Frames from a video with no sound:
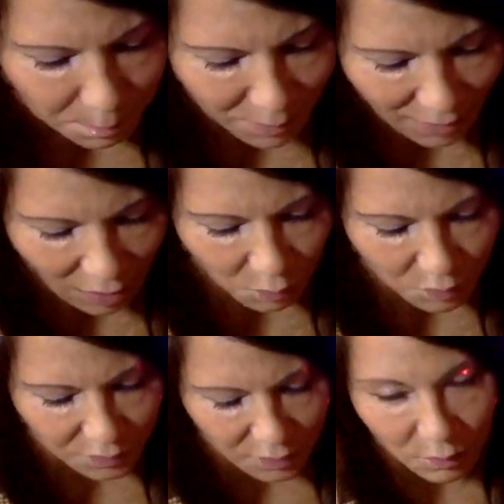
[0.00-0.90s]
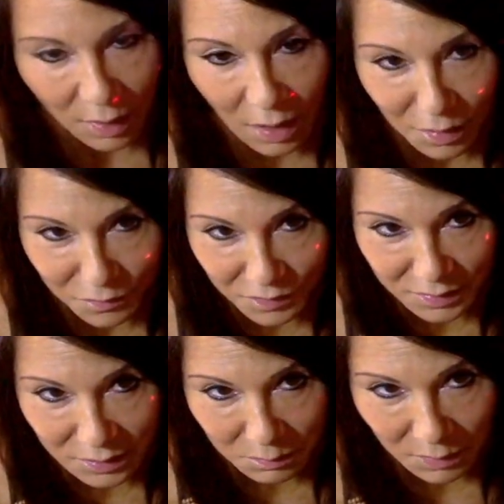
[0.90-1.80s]
power that you have
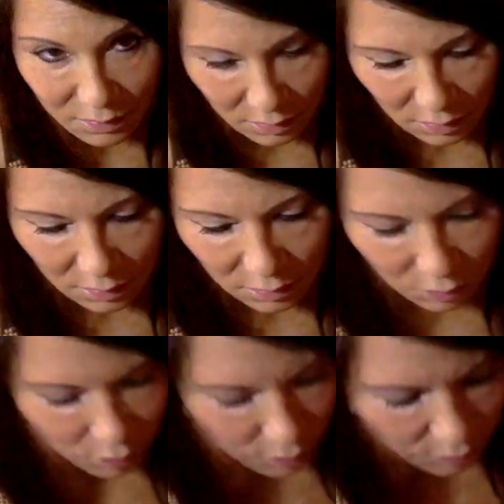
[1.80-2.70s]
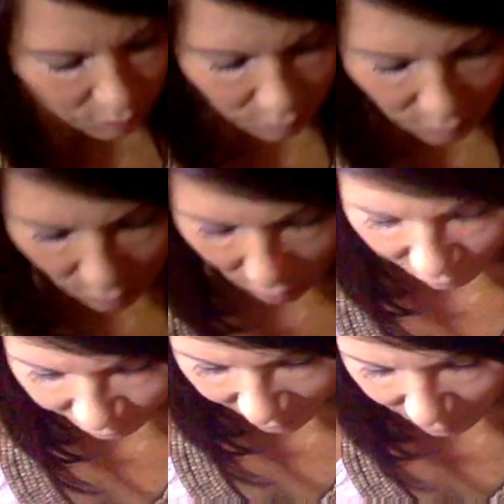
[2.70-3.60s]
this month in your
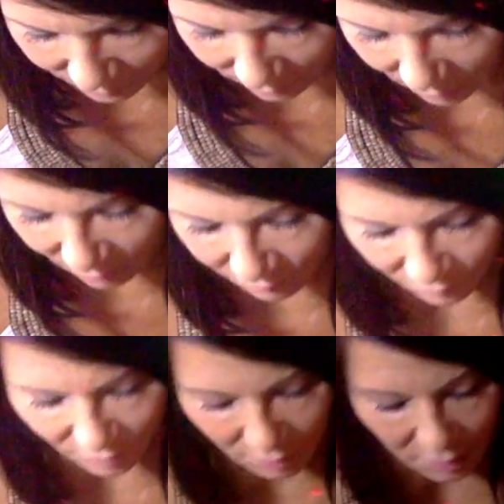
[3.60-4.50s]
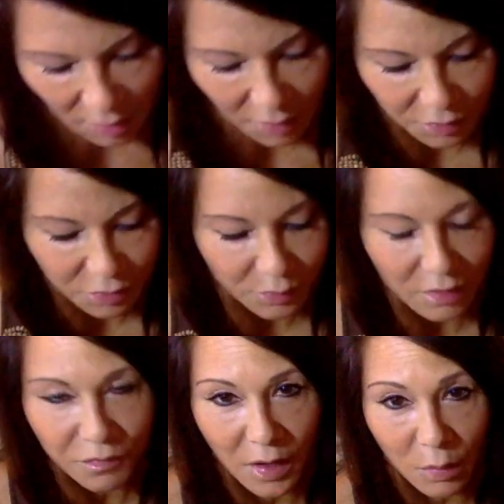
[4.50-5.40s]
family life. Count 3 of
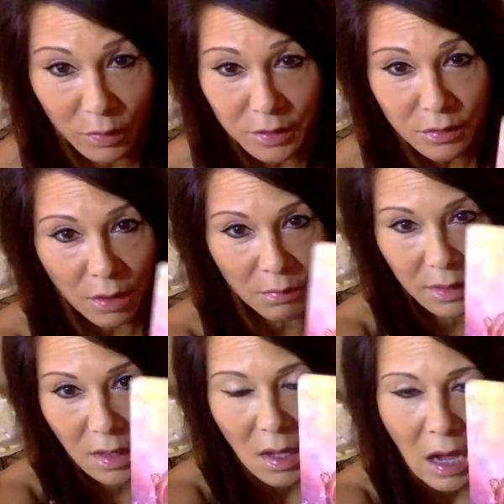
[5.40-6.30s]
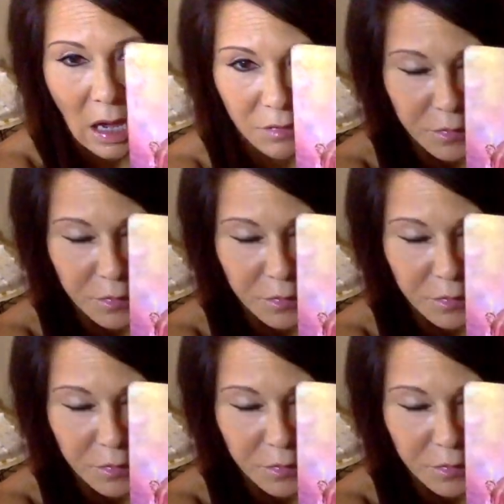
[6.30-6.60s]
5. Where are you going? I